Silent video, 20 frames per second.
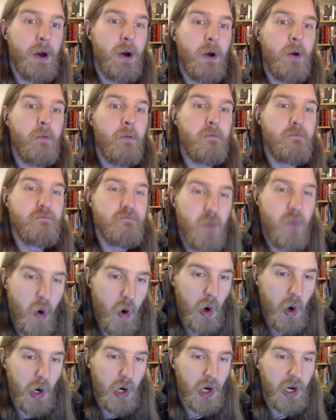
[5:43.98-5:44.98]

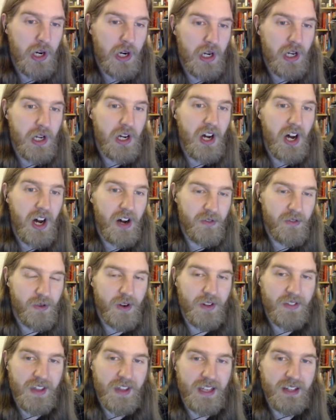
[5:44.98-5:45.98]
more of
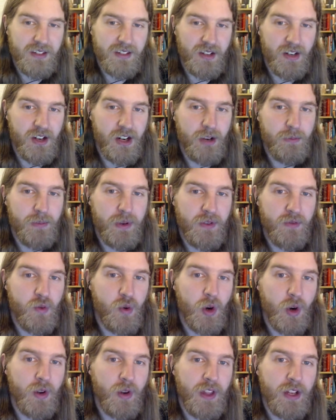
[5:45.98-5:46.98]
what they saw
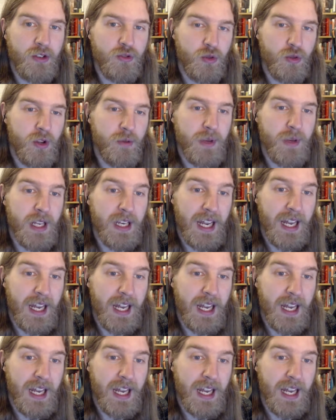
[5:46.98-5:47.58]
before that drew them in.